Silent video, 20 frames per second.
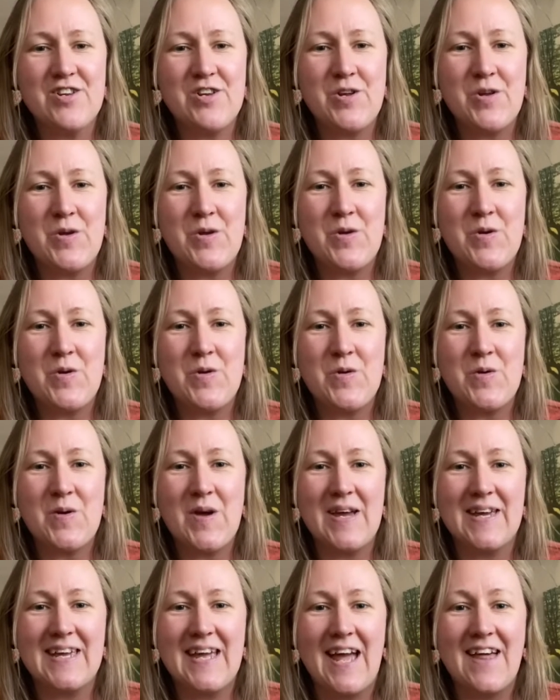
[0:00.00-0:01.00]
to
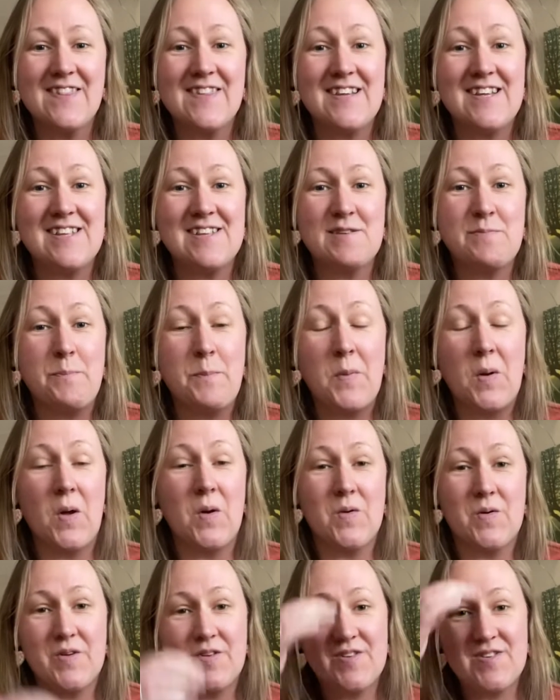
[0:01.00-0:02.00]
get these
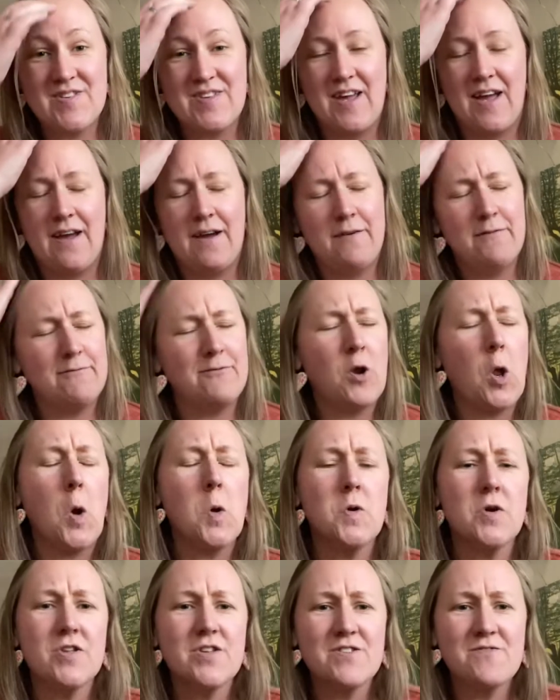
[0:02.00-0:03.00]

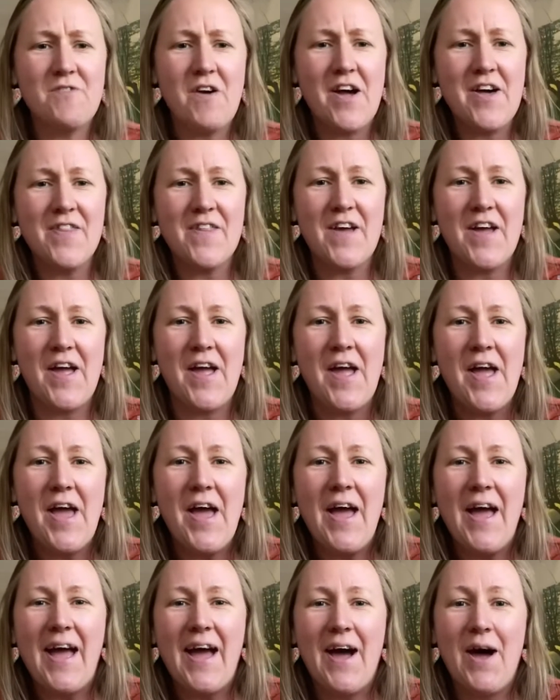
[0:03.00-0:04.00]
vlogs rather,
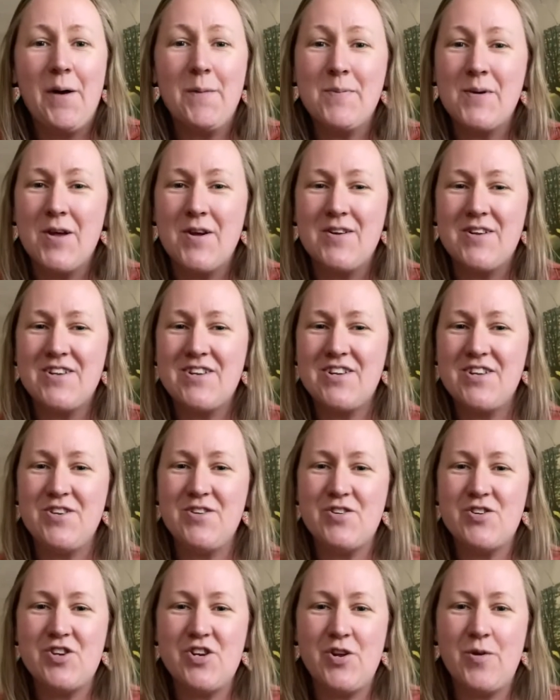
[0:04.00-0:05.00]
uploaded to
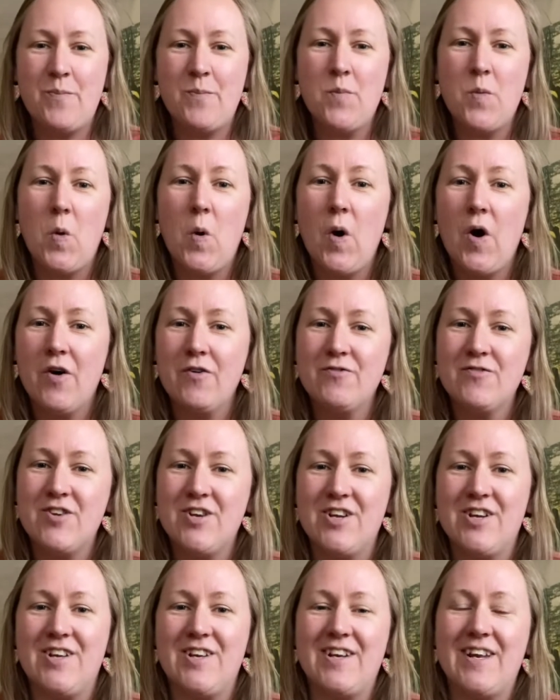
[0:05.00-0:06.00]
YouTube more
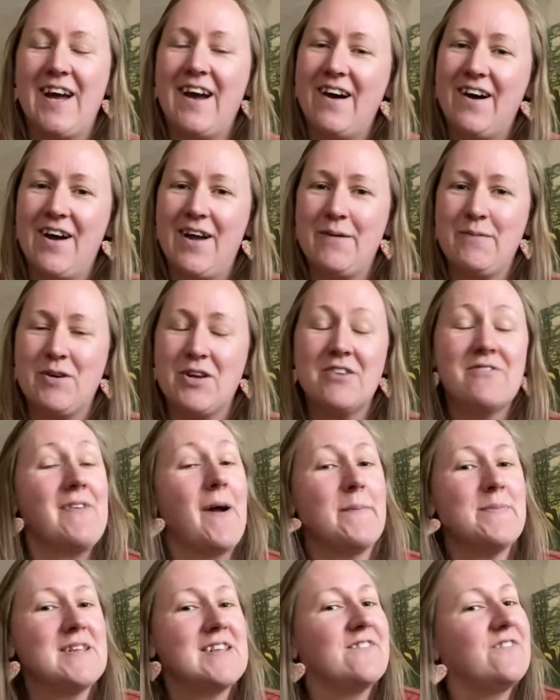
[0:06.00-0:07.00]
often, I'm going to
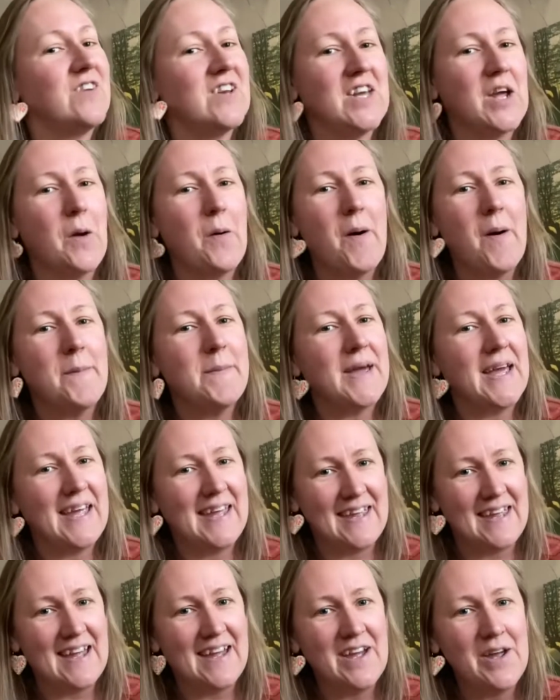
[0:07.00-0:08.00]
wrap this video up
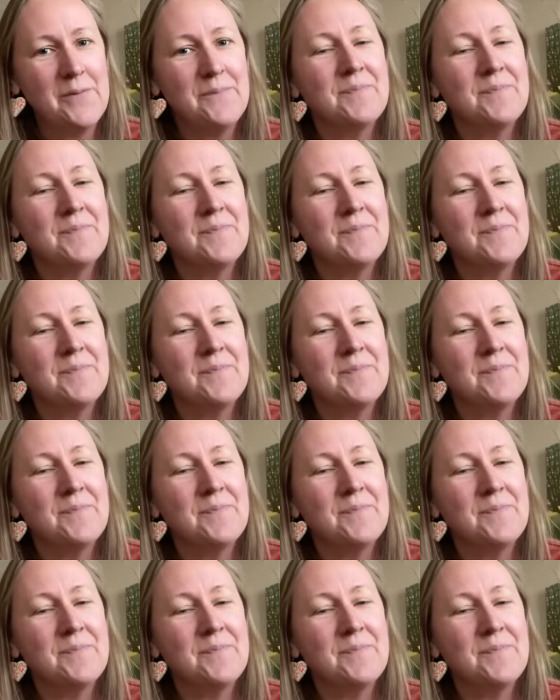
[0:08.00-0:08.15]
here.